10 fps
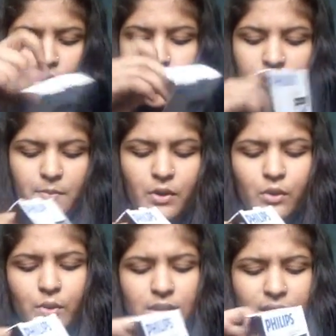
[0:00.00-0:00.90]
It's
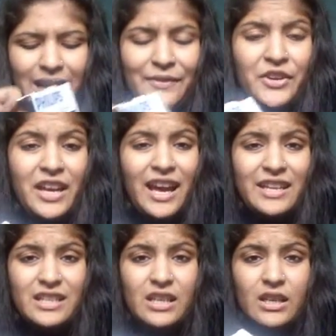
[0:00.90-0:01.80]
blue. It's very
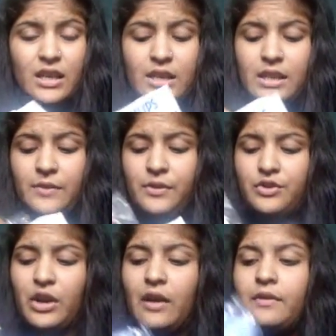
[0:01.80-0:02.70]
handy, easy for
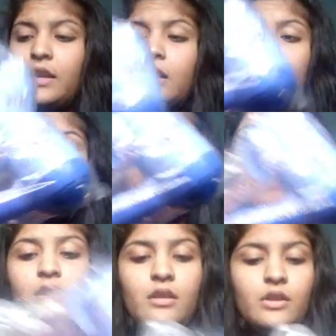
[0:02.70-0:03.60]
traveling.
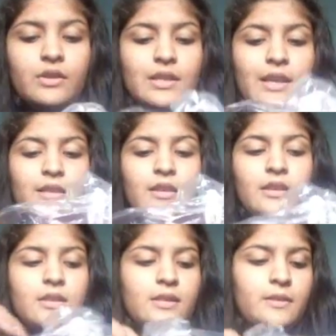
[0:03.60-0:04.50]
Looks like
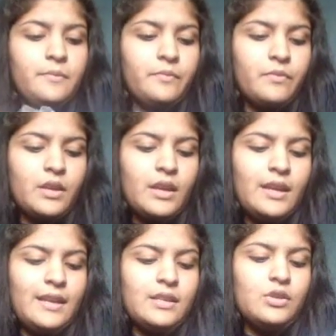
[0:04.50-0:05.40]
this. It
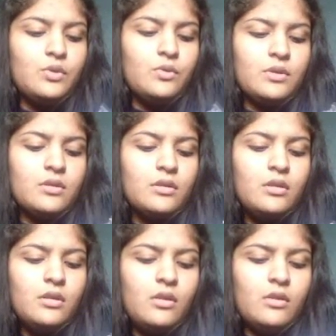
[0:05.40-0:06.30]
has a nozzle
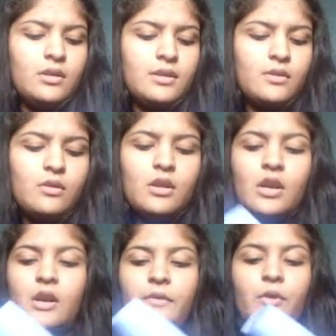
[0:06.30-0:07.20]
also
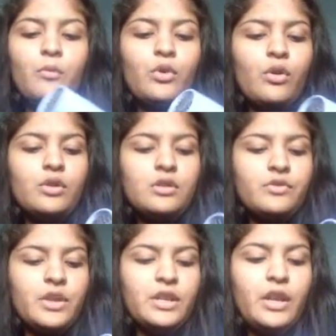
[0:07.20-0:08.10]
for more
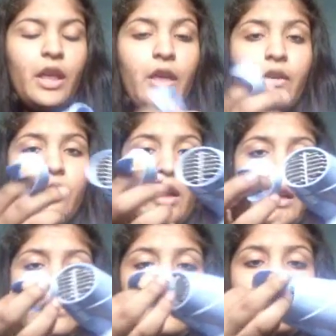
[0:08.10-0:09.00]
concentrated air,
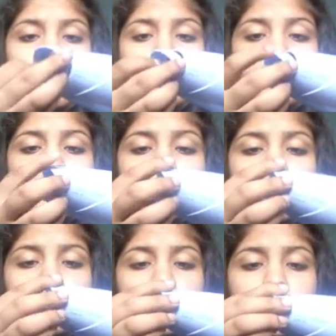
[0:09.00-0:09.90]
and like it's,
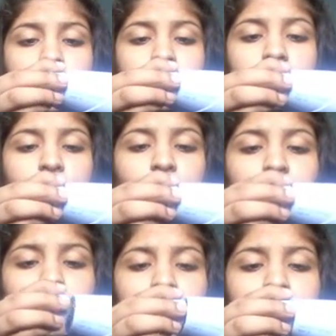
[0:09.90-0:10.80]
you
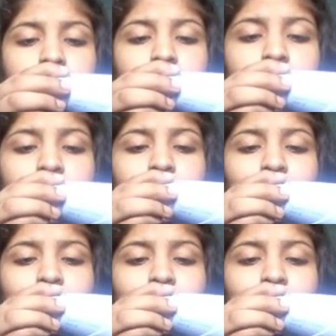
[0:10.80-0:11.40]
can fix it